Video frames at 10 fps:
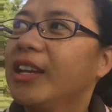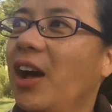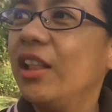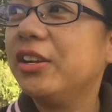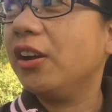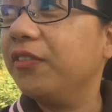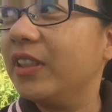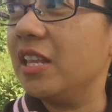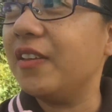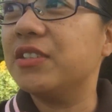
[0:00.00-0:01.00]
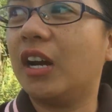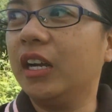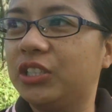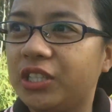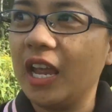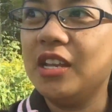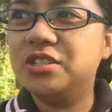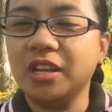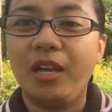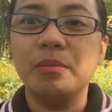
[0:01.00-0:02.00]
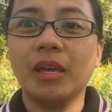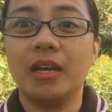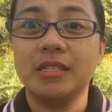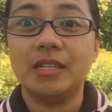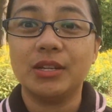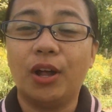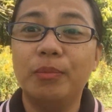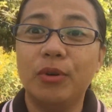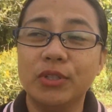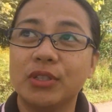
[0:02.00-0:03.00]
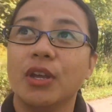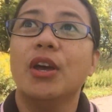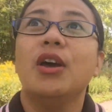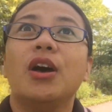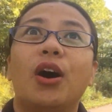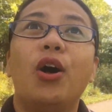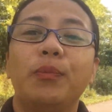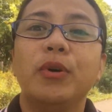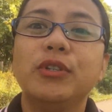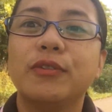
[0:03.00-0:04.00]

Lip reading: color of the leaves are changing because it's almost